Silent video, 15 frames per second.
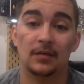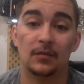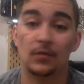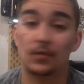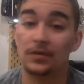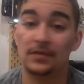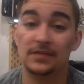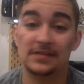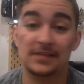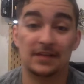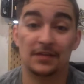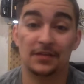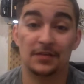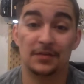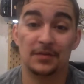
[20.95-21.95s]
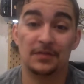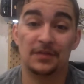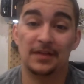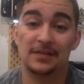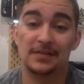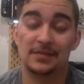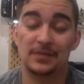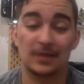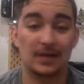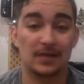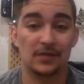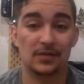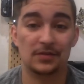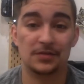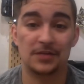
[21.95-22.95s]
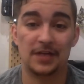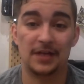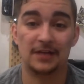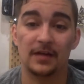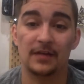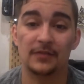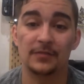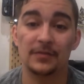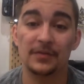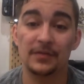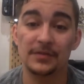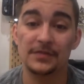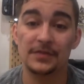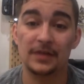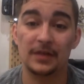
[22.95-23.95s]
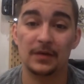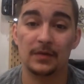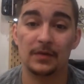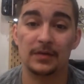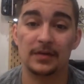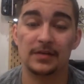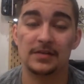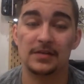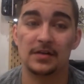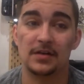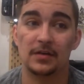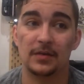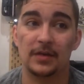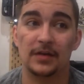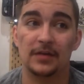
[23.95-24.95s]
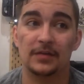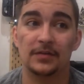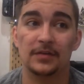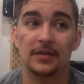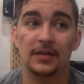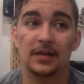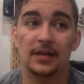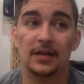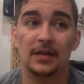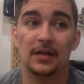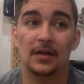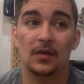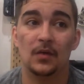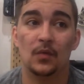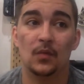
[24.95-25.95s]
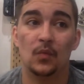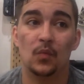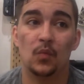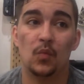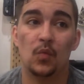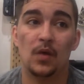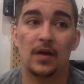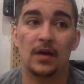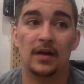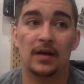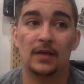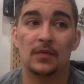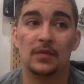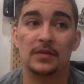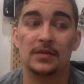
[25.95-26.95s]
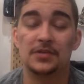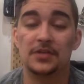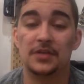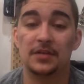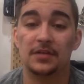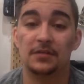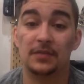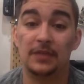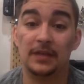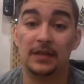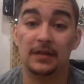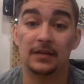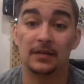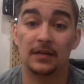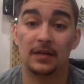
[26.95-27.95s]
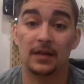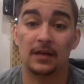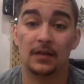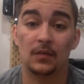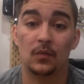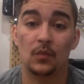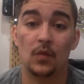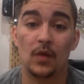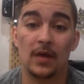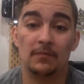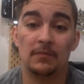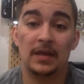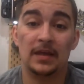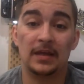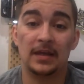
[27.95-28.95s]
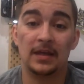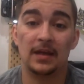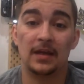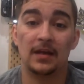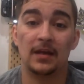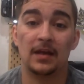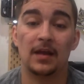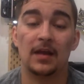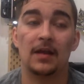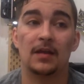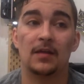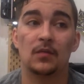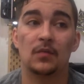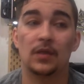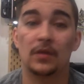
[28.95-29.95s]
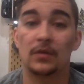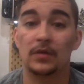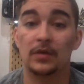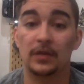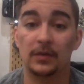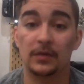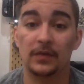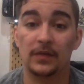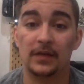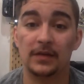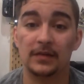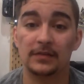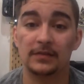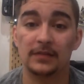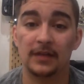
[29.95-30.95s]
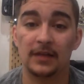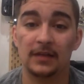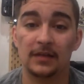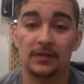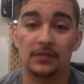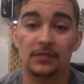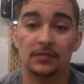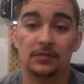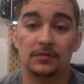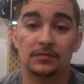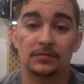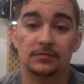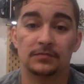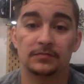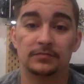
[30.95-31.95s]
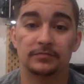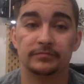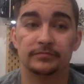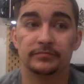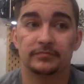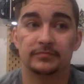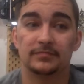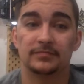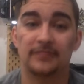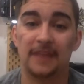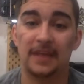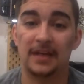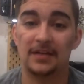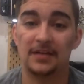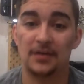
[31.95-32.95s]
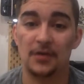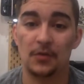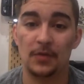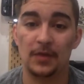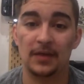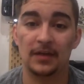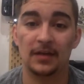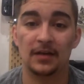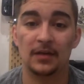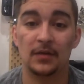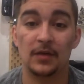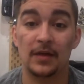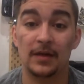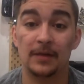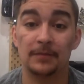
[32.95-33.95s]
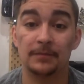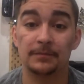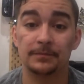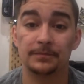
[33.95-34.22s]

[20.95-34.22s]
or you can sit here and look at my face and we can have a little chat. For my first video, I wanted to talk about what I want this channel to be, and why I'm making it, and what I want to do with it, and a little getting to know me and who I am.